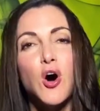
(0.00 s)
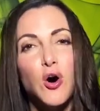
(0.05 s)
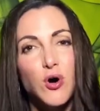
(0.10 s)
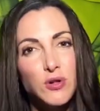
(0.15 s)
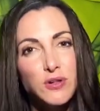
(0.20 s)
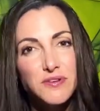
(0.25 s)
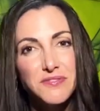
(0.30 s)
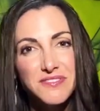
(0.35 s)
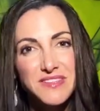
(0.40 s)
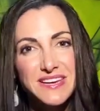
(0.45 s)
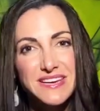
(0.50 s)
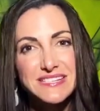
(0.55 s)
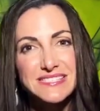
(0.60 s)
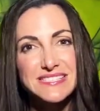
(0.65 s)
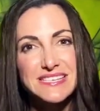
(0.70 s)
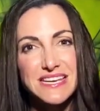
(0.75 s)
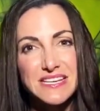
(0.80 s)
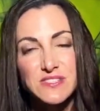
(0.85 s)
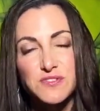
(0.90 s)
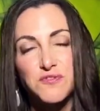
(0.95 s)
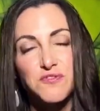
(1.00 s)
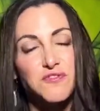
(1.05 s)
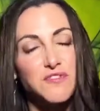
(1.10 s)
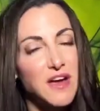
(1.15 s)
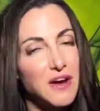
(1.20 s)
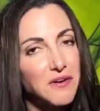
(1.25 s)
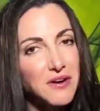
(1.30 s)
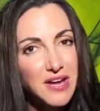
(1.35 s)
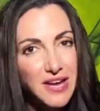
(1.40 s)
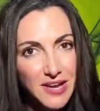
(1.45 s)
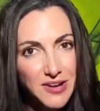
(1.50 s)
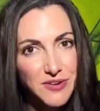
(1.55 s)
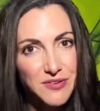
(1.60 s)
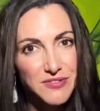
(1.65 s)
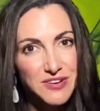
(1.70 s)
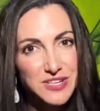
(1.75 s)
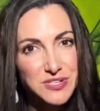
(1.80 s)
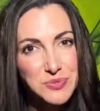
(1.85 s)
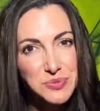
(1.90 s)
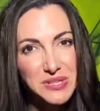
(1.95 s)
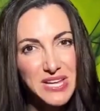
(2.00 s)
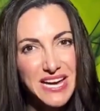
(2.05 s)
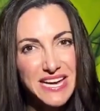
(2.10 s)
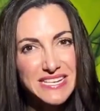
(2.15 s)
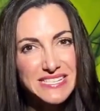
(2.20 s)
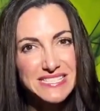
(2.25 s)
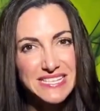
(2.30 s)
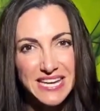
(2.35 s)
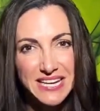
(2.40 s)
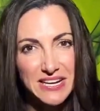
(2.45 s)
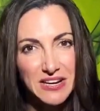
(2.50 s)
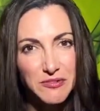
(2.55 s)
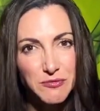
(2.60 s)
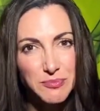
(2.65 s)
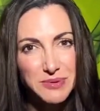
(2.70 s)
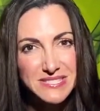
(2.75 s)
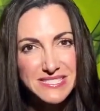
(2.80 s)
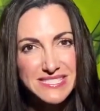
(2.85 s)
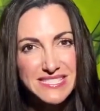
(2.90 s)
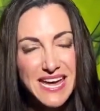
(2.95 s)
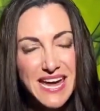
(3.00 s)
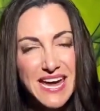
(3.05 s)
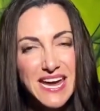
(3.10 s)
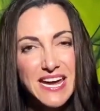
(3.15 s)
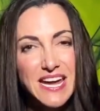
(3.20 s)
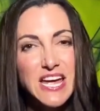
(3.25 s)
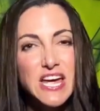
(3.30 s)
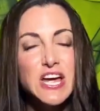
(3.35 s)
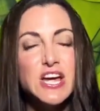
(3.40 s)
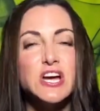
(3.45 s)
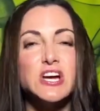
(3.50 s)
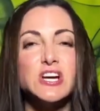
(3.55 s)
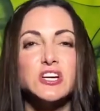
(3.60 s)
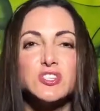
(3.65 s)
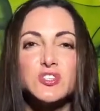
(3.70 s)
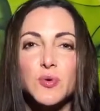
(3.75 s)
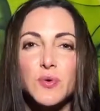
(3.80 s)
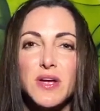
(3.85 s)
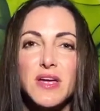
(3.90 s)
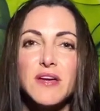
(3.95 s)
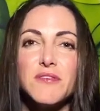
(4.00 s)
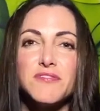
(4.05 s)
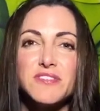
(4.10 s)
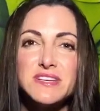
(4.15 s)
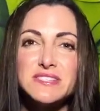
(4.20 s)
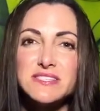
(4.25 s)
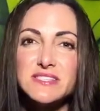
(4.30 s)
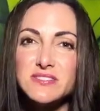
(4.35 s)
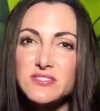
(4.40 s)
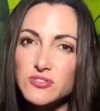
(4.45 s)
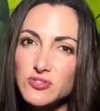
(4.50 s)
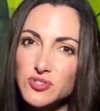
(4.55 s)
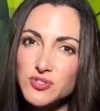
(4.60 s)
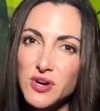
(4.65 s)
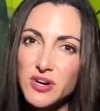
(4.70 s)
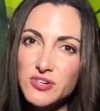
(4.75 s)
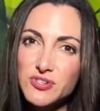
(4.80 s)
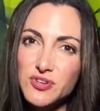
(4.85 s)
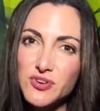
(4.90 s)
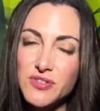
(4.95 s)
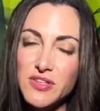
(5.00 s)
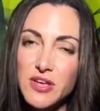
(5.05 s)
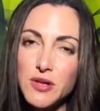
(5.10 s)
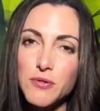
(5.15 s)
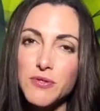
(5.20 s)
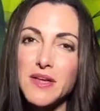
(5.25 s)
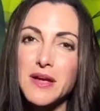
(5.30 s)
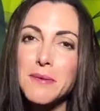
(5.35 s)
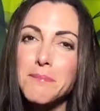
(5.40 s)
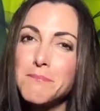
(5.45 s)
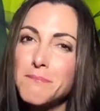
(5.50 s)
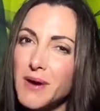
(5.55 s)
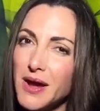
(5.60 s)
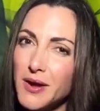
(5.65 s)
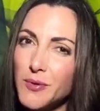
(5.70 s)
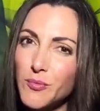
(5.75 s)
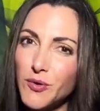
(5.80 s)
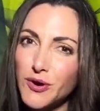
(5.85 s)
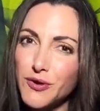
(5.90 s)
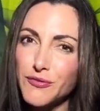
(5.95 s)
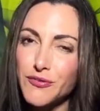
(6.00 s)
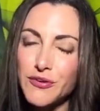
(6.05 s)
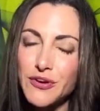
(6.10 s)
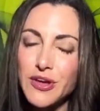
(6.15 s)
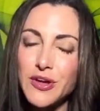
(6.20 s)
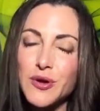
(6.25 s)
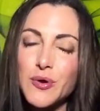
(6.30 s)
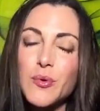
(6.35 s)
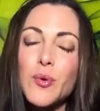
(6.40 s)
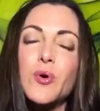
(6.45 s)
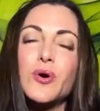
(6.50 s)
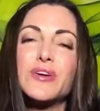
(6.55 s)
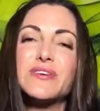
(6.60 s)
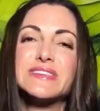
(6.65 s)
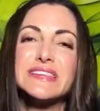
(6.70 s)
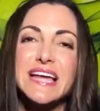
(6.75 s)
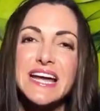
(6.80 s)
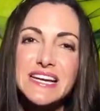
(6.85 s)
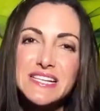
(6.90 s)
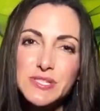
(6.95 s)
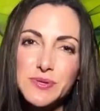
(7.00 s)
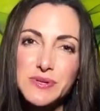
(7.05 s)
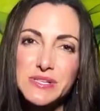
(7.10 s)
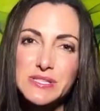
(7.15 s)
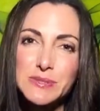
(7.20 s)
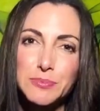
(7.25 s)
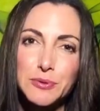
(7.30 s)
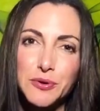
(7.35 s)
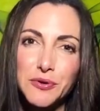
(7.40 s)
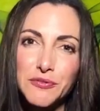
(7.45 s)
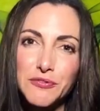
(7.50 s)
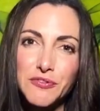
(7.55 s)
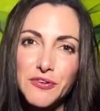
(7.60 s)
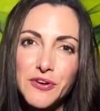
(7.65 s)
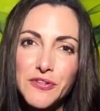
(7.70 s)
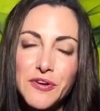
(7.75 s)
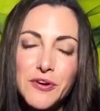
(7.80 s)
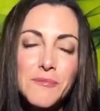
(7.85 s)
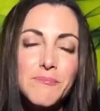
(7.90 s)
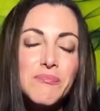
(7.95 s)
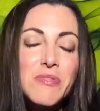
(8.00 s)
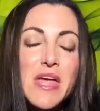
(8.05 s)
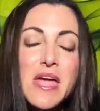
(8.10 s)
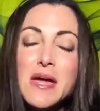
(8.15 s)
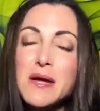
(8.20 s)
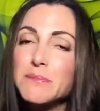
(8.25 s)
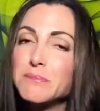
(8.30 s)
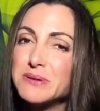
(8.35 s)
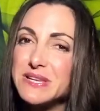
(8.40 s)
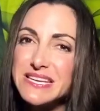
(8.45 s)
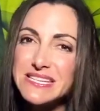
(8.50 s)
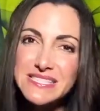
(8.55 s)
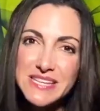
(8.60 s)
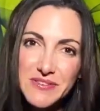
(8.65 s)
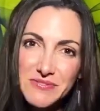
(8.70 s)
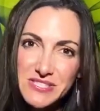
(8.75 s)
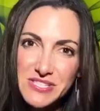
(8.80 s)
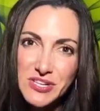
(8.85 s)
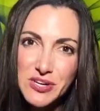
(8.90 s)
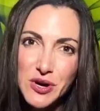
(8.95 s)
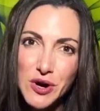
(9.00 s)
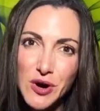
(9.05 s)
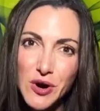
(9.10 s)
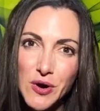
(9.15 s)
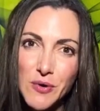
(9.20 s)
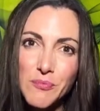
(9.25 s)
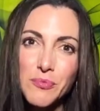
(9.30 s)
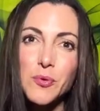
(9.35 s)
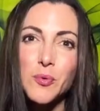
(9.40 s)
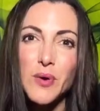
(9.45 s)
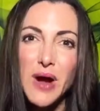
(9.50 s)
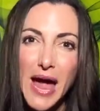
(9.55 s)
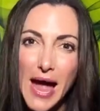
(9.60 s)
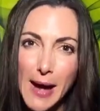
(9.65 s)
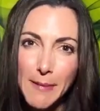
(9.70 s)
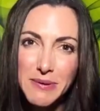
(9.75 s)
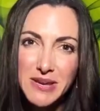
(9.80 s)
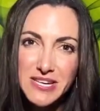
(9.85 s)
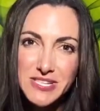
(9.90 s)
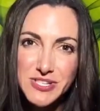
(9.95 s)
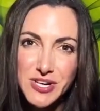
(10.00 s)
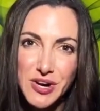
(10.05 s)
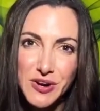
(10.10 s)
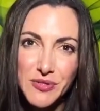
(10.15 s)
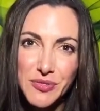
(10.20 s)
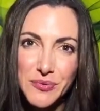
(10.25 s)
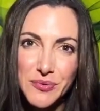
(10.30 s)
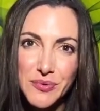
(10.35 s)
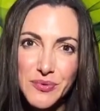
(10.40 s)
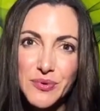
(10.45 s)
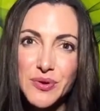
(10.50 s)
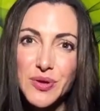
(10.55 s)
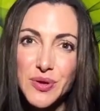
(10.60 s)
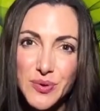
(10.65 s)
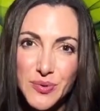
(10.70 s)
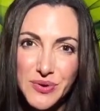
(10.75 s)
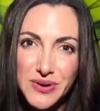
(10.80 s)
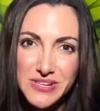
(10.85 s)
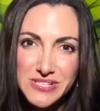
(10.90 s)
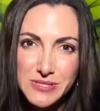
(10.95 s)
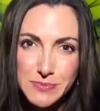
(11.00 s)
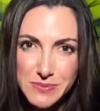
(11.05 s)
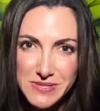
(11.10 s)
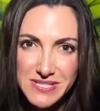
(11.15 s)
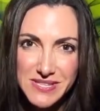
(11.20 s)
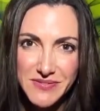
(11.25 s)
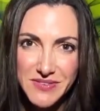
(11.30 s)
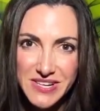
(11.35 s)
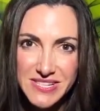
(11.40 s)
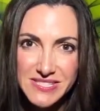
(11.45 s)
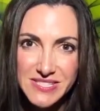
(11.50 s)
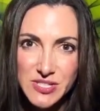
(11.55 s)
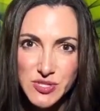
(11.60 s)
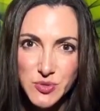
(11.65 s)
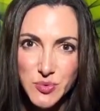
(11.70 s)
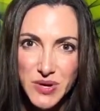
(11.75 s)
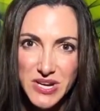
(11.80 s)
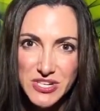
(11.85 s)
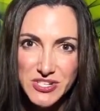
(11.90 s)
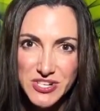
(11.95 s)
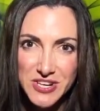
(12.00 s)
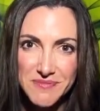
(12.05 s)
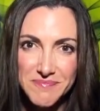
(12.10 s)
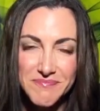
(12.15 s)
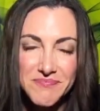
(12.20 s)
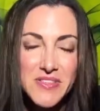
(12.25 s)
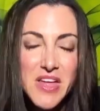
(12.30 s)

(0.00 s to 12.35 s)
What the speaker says: All of this is very individualized, like I've been saying. So if this is a structure that you think might work for you or you'd like to explore further, please give us a call. We're happy to talk through your specific situation.